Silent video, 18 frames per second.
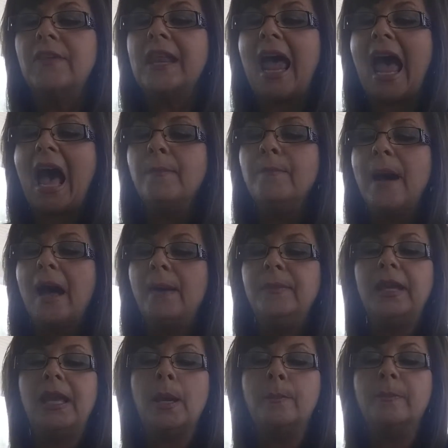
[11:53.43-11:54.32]
that I
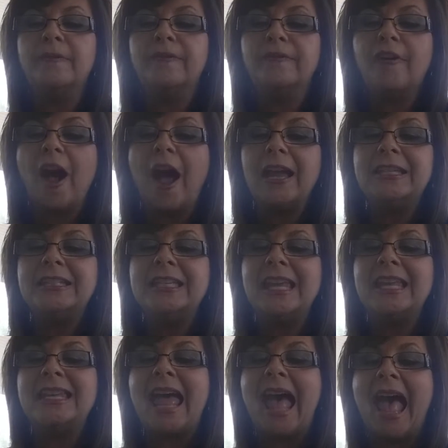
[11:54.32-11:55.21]
might become frightened
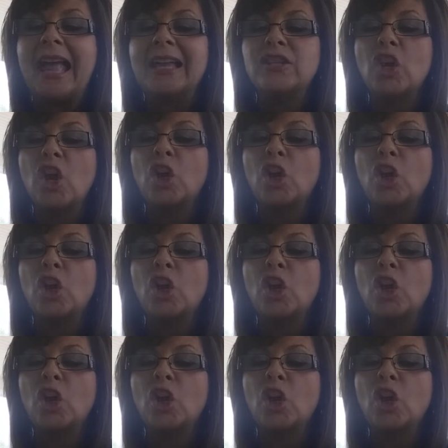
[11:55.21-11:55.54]
and act